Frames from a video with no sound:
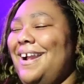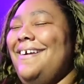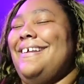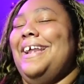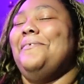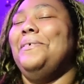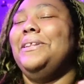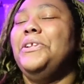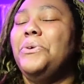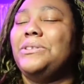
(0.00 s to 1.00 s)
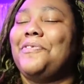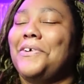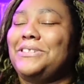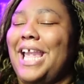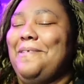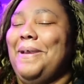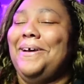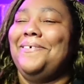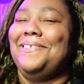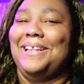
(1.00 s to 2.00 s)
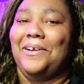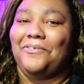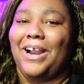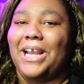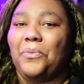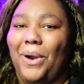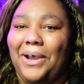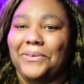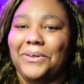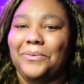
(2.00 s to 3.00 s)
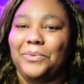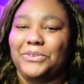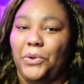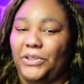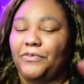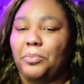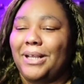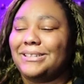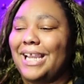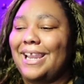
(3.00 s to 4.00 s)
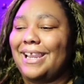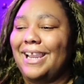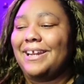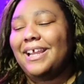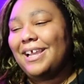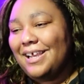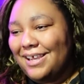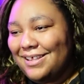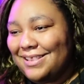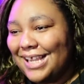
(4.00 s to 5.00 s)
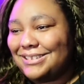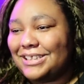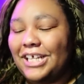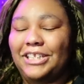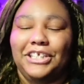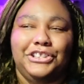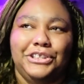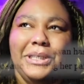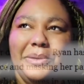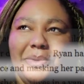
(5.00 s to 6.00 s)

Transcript: Okay, when the news first came out that Ryan Wilder was going to replace Kate Kane, they said that she